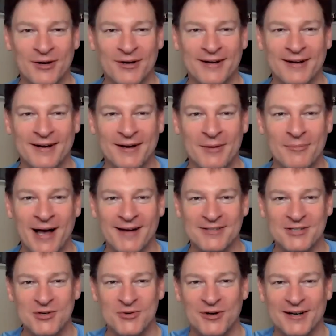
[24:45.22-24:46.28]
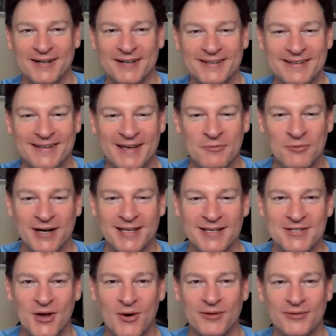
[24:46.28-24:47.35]
what, uh, about Tua and what
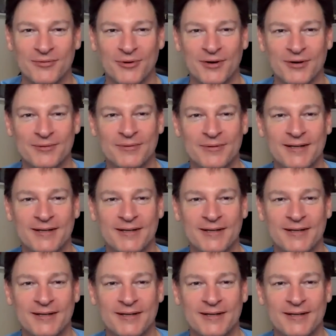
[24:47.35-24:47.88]
he's going through?